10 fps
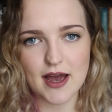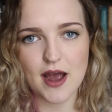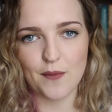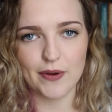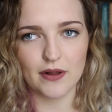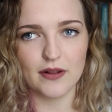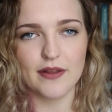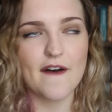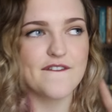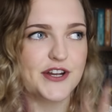I
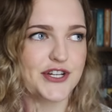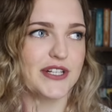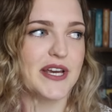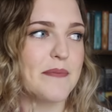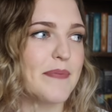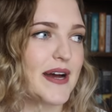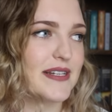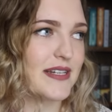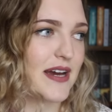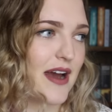will eventually,
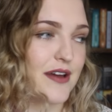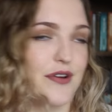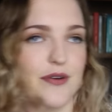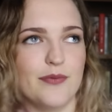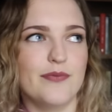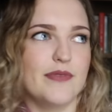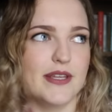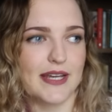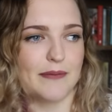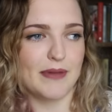but I know
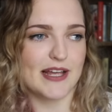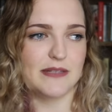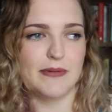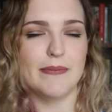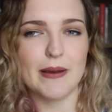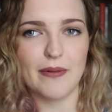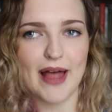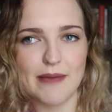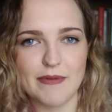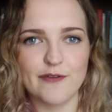it's like blasphemy, people
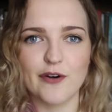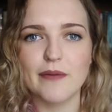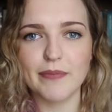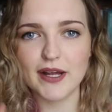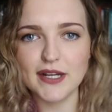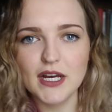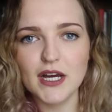hate me for it, but